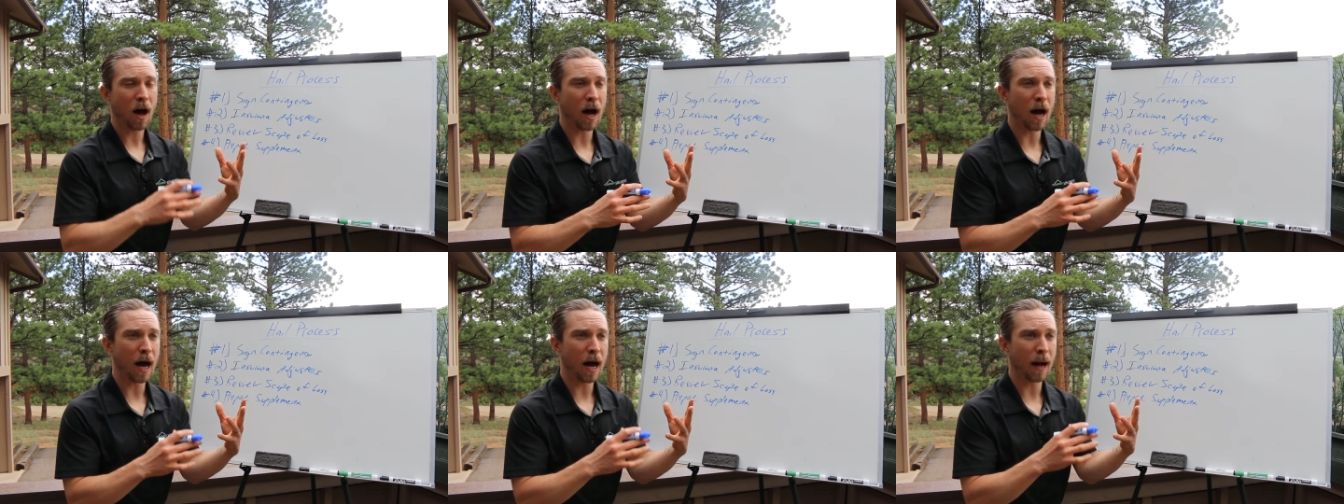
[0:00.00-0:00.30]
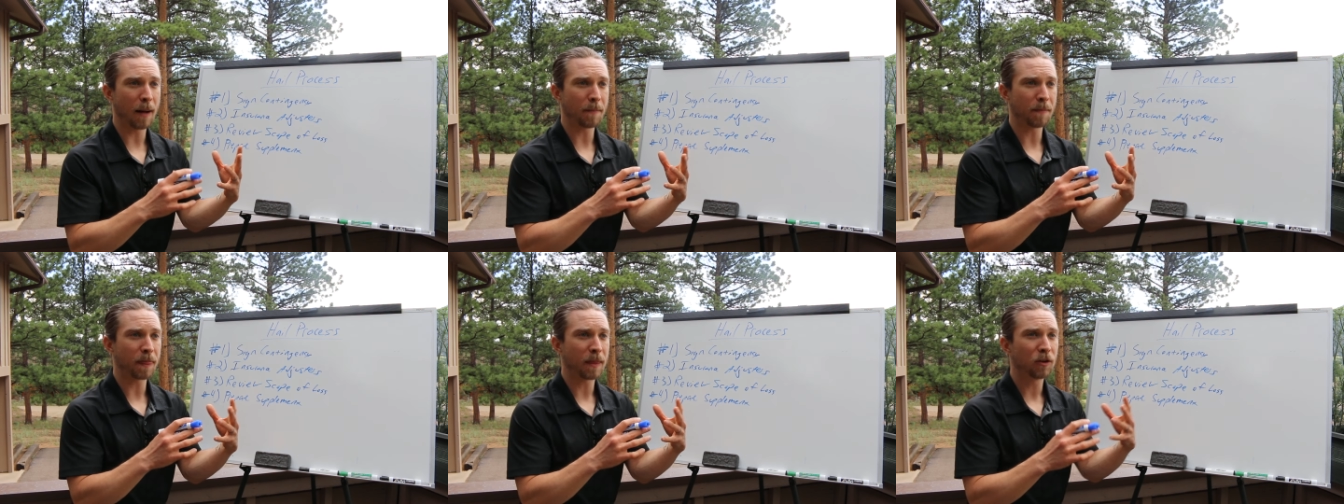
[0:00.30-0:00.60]

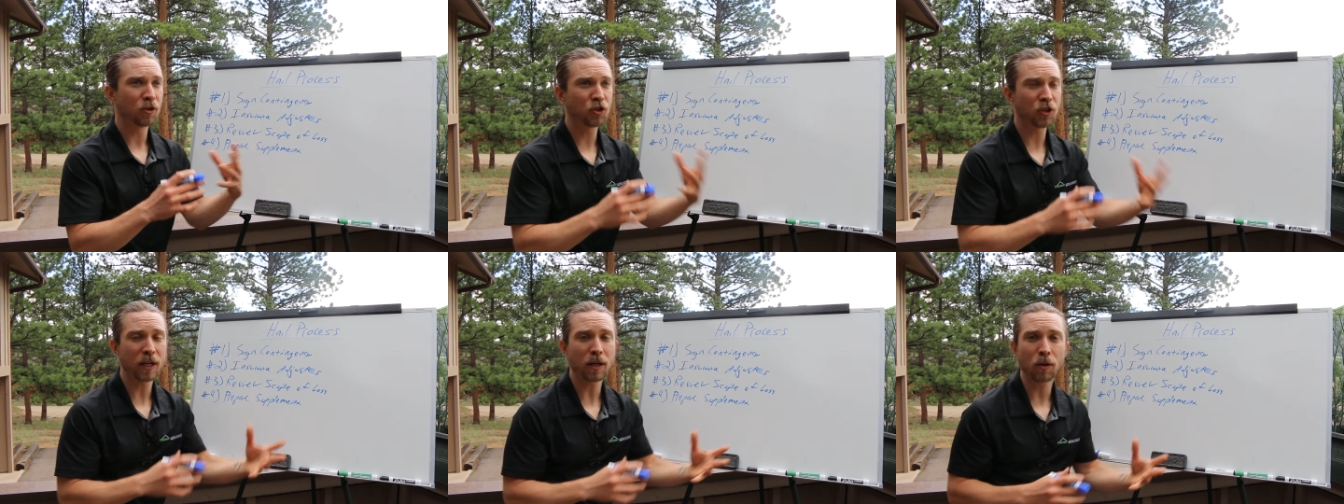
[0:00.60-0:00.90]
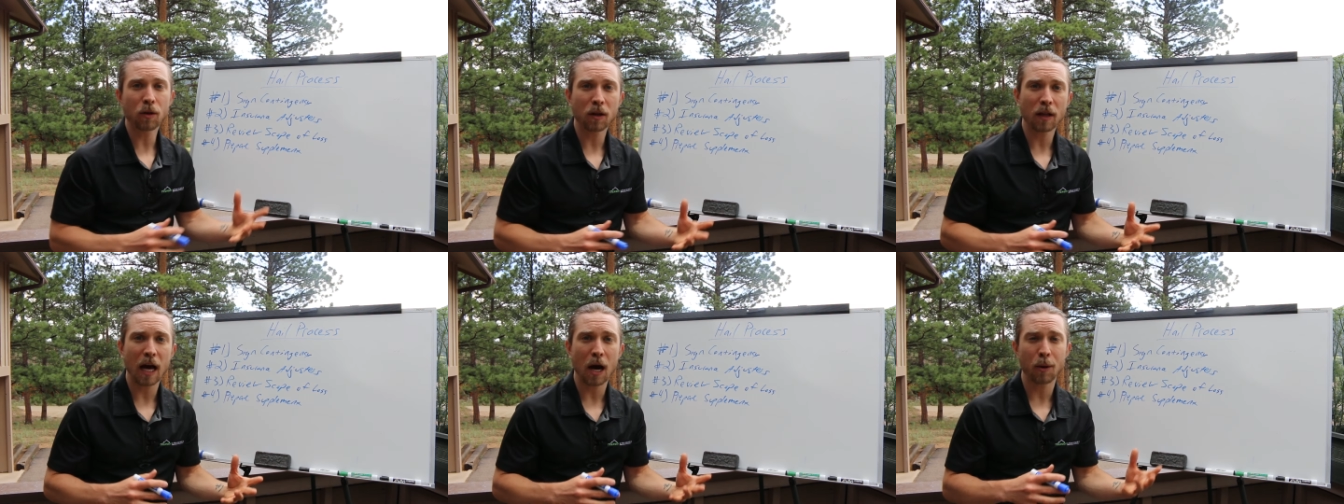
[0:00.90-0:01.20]
um,
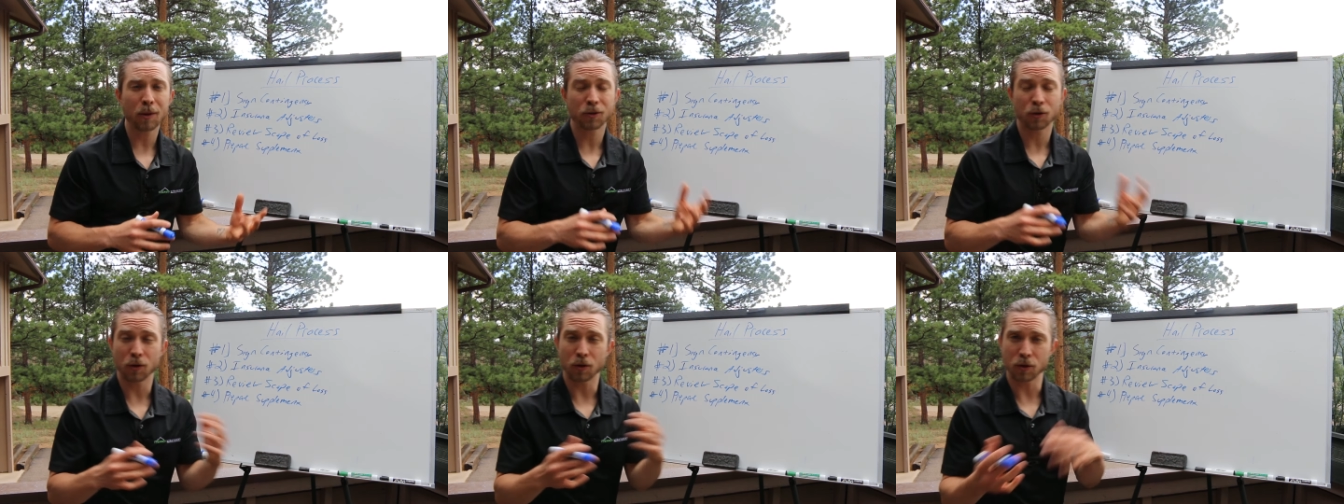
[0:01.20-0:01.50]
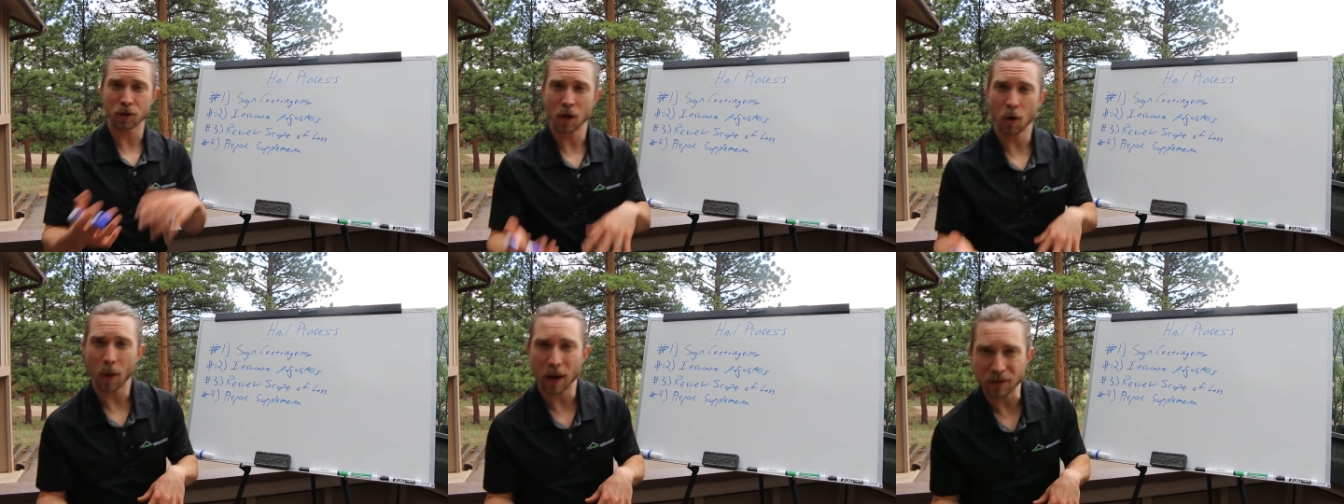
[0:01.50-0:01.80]
shingle allowance or
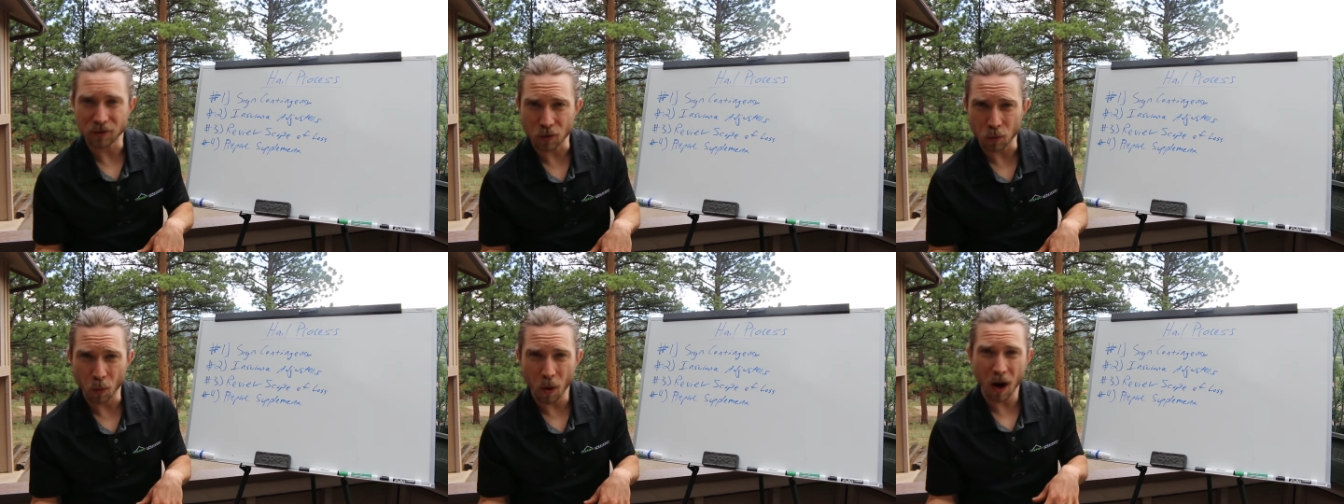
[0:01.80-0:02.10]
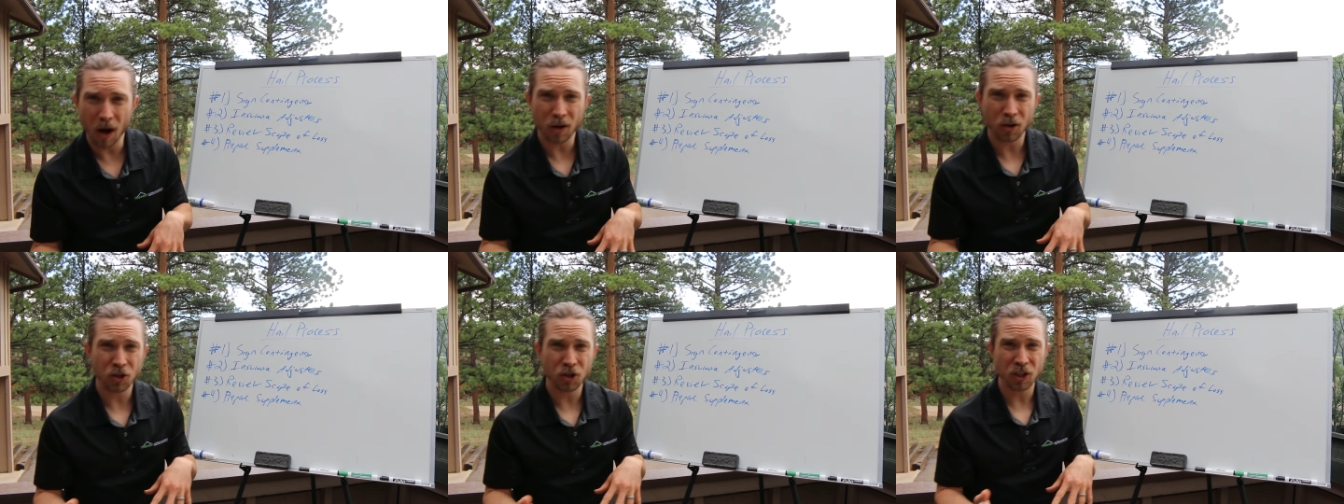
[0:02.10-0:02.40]
there's no ice and
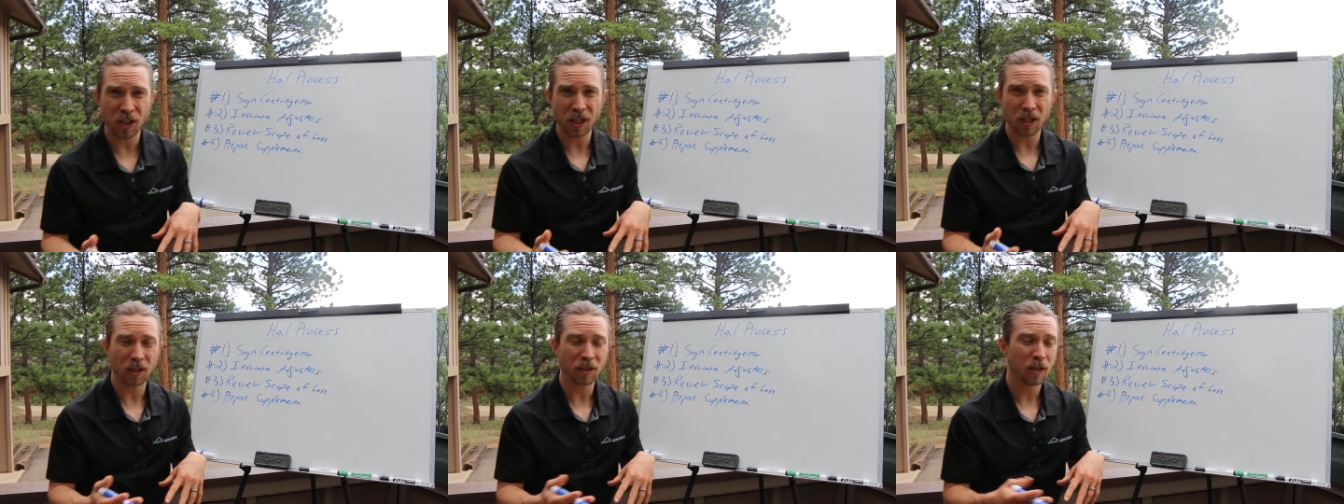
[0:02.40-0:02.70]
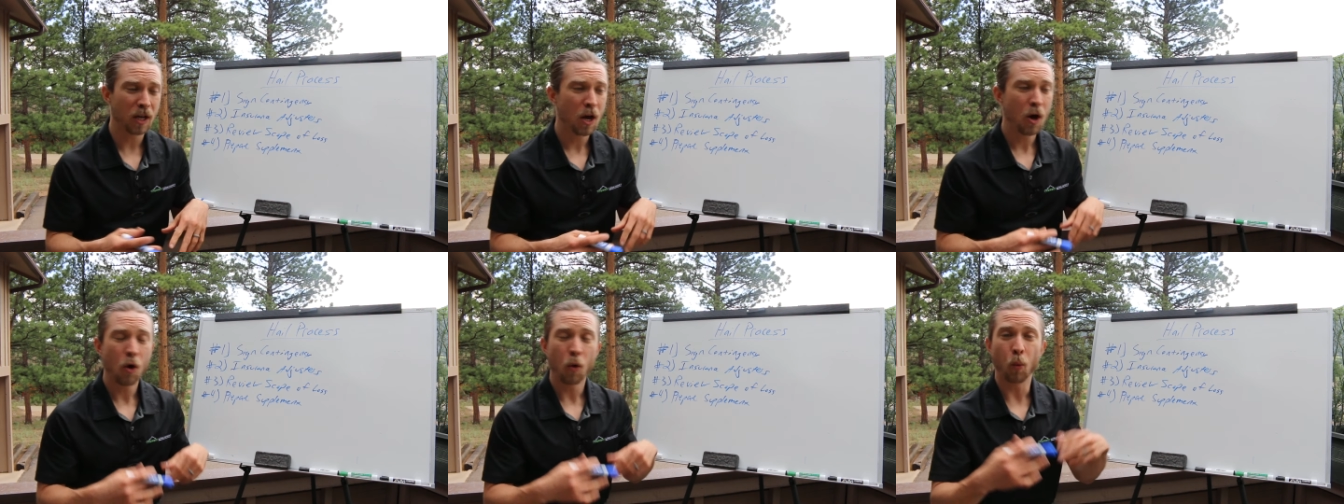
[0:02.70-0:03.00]
water shield,